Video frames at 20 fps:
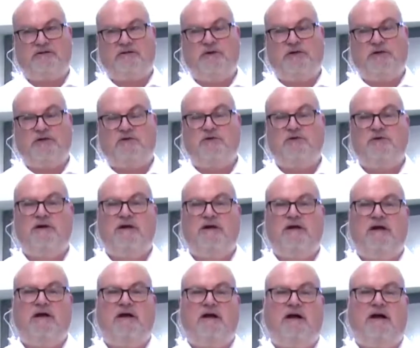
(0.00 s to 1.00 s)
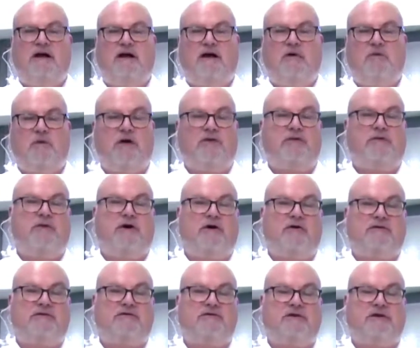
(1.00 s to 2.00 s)
also we do around
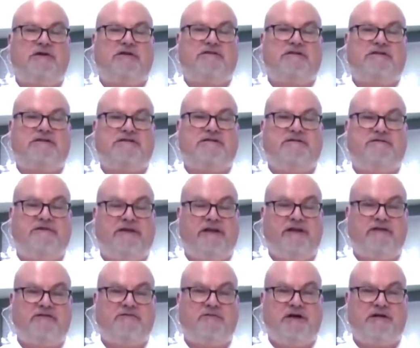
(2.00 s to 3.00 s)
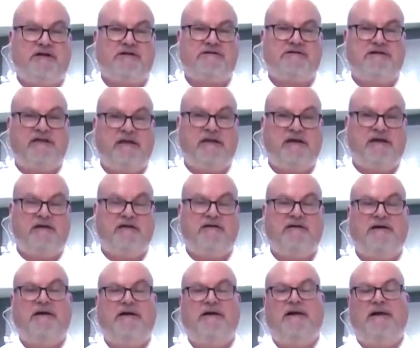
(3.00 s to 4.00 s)
about 260 filling trials a year,